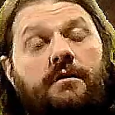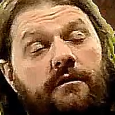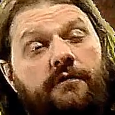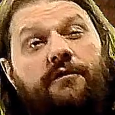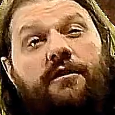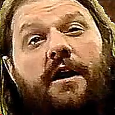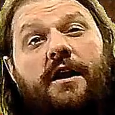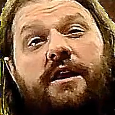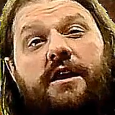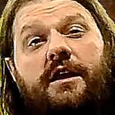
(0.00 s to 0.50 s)

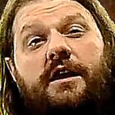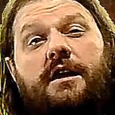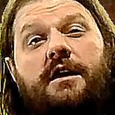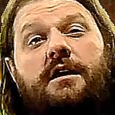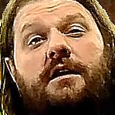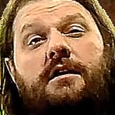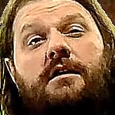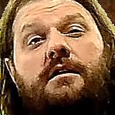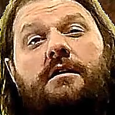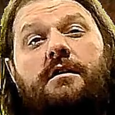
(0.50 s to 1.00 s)
Freddy
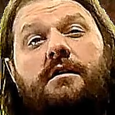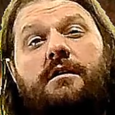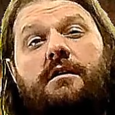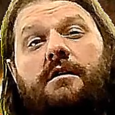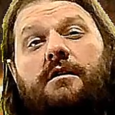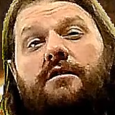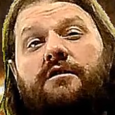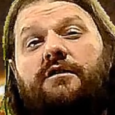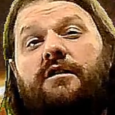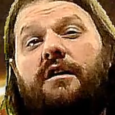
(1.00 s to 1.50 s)

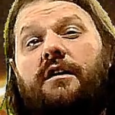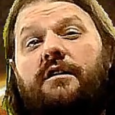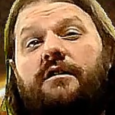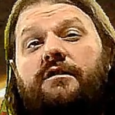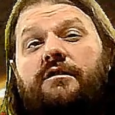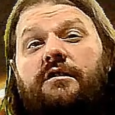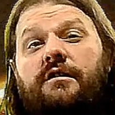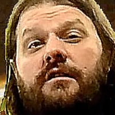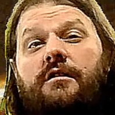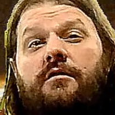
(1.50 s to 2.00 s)

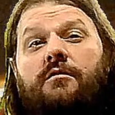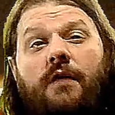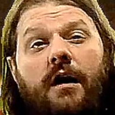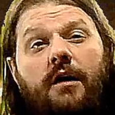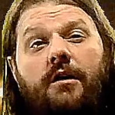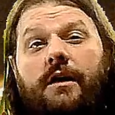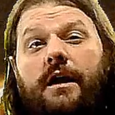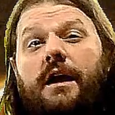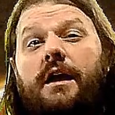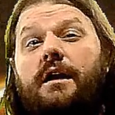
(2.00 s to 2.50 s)
says,
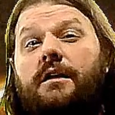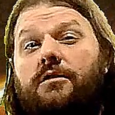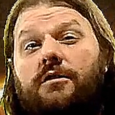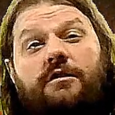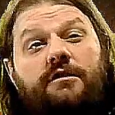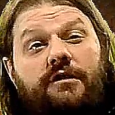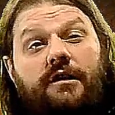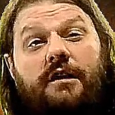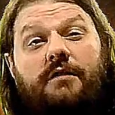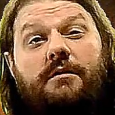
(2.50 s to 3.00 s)
"Well, gang,
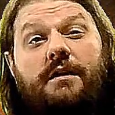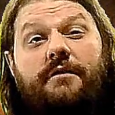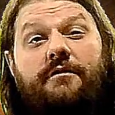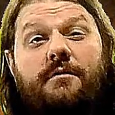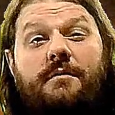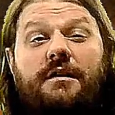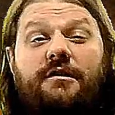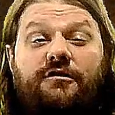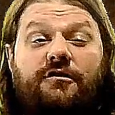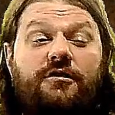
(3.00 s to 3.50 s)
looks like we have
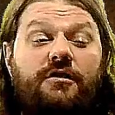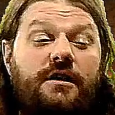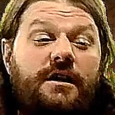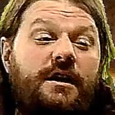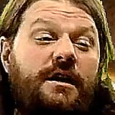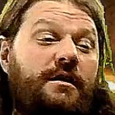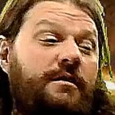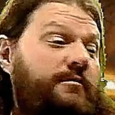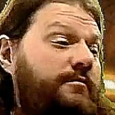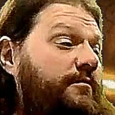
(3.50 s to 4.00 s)
a
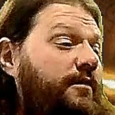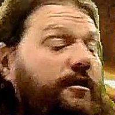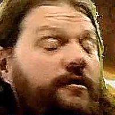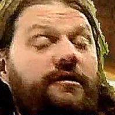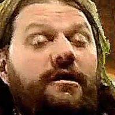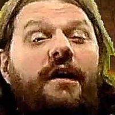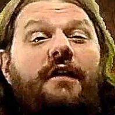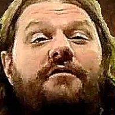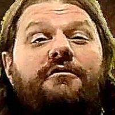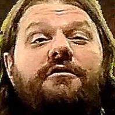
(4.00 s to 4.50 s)
mystery," and
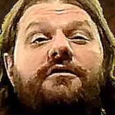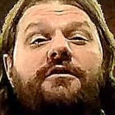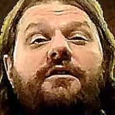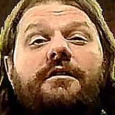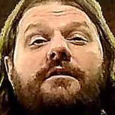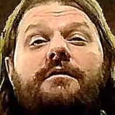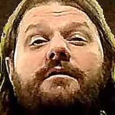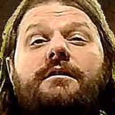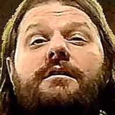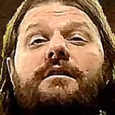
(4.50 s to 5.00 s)
runs off.
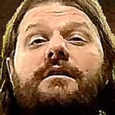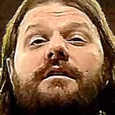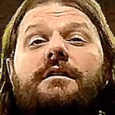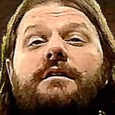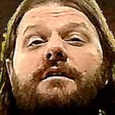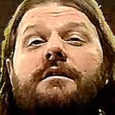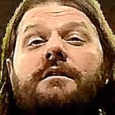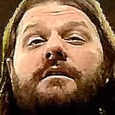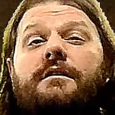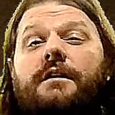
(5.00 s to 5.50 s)

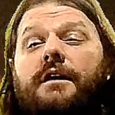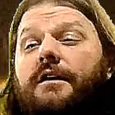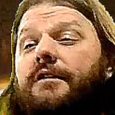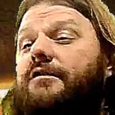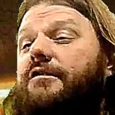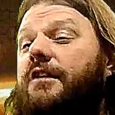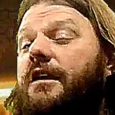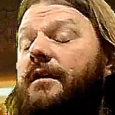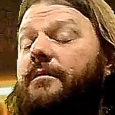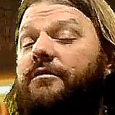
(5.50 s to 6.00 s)
And
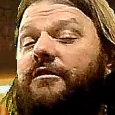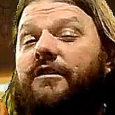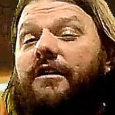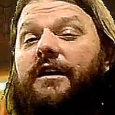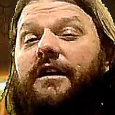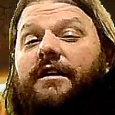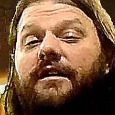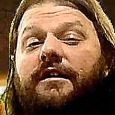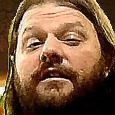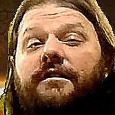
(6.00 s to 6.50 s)
Sam's
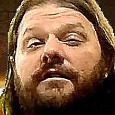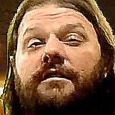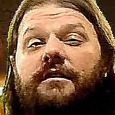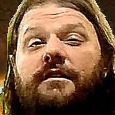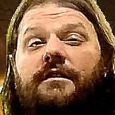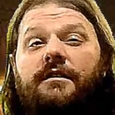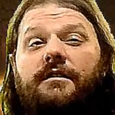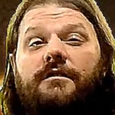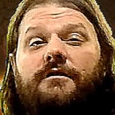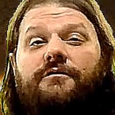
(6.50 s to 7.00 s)
like,
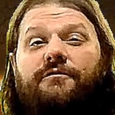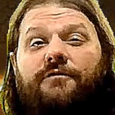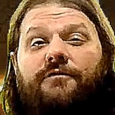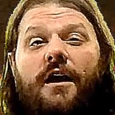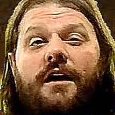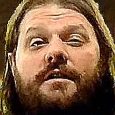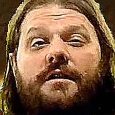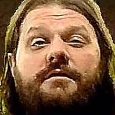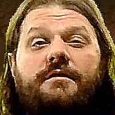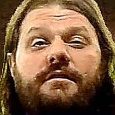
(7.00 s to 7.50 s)

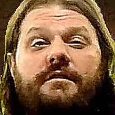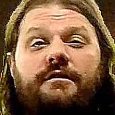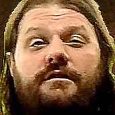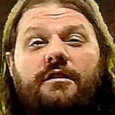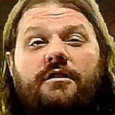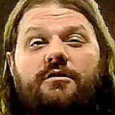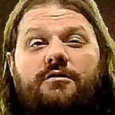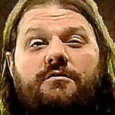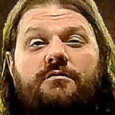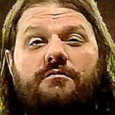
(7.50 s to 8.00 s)
"Fred,
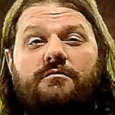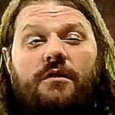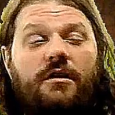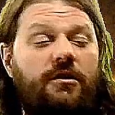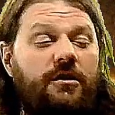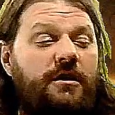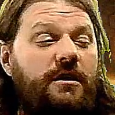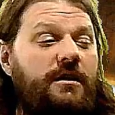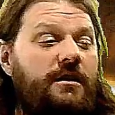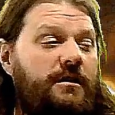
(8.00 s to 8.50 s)
dude,
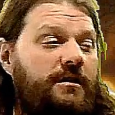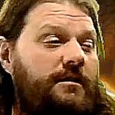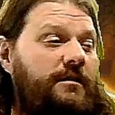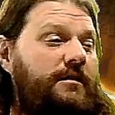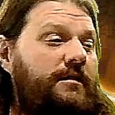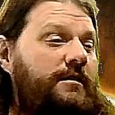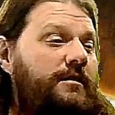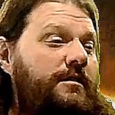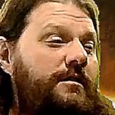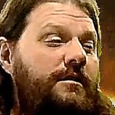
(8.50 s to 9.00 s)
really?
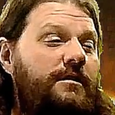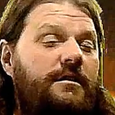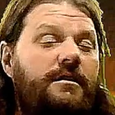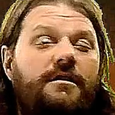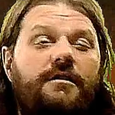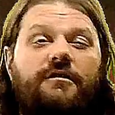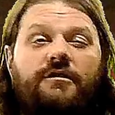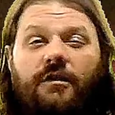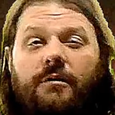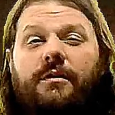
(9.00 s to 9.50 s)

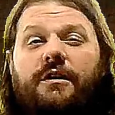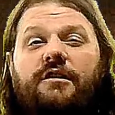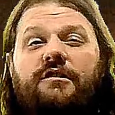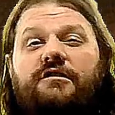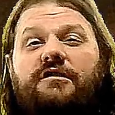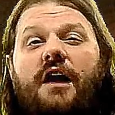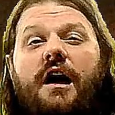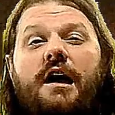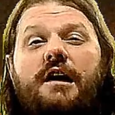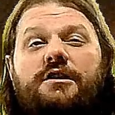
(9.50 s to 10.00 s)
Somebody's
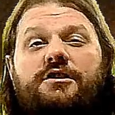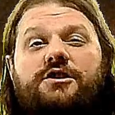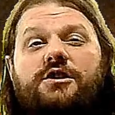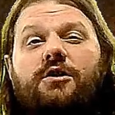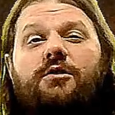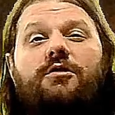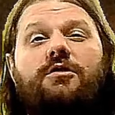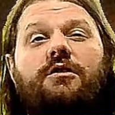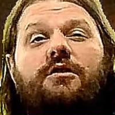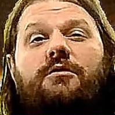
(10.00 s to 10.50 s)
dead.
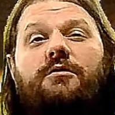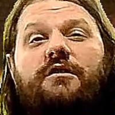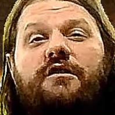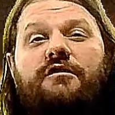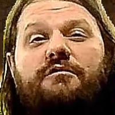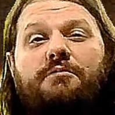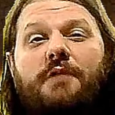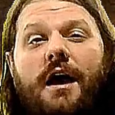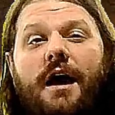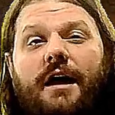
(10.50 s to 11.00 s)
Show a little
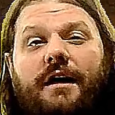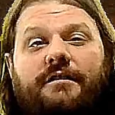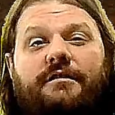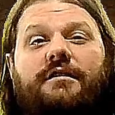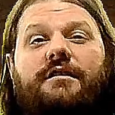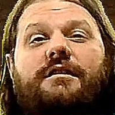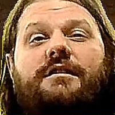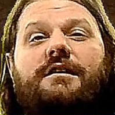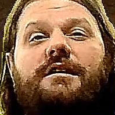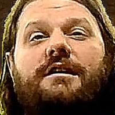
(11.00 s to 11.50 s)

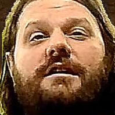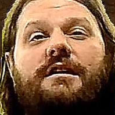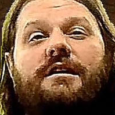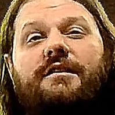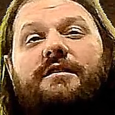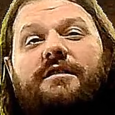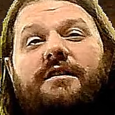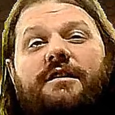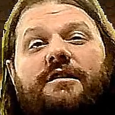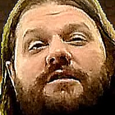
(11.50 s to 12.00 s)
respect."
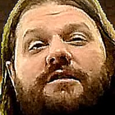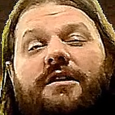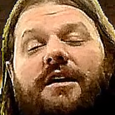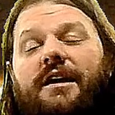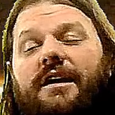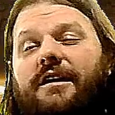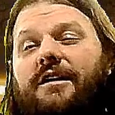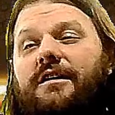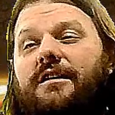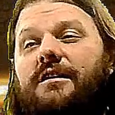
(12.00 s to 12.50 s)
And Dean's
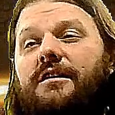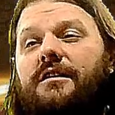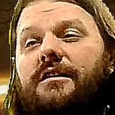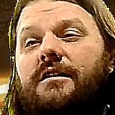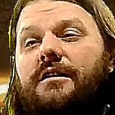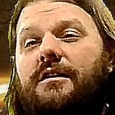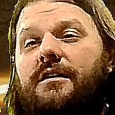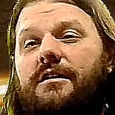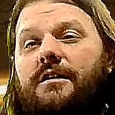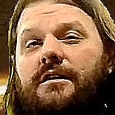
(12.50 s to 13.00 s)
like,
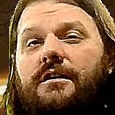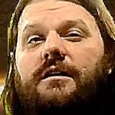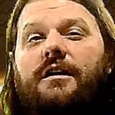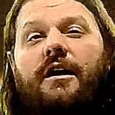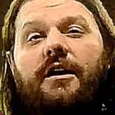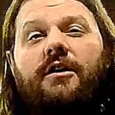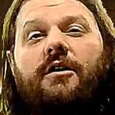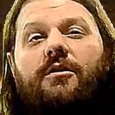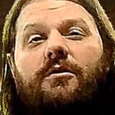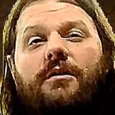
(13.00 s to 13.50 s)

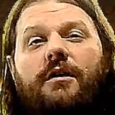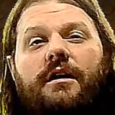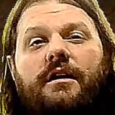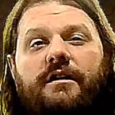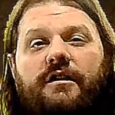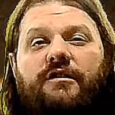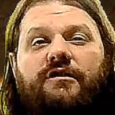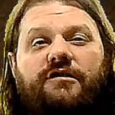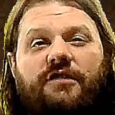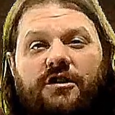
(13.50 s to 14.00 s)
"I know, right?
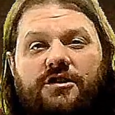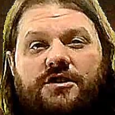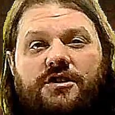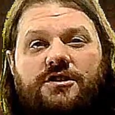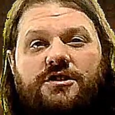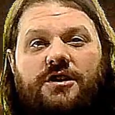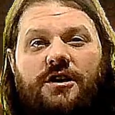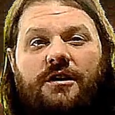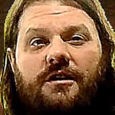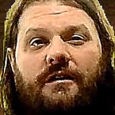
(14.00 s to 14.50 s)
He's such a
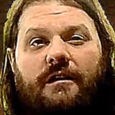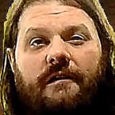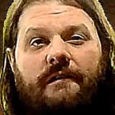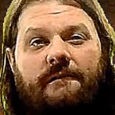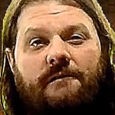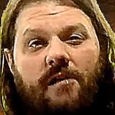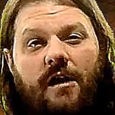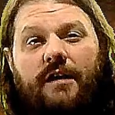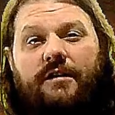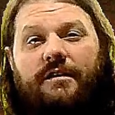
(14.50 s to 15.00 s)
jerk.
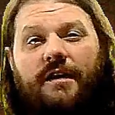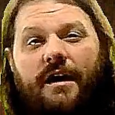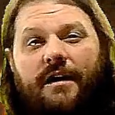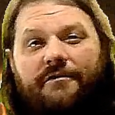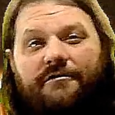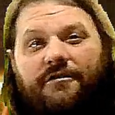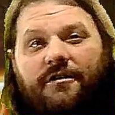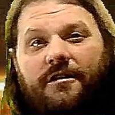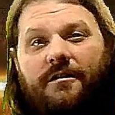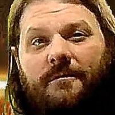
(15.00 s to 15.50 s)
Right,
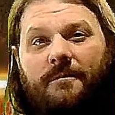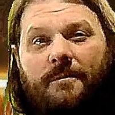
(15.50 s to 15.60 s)
Daph?"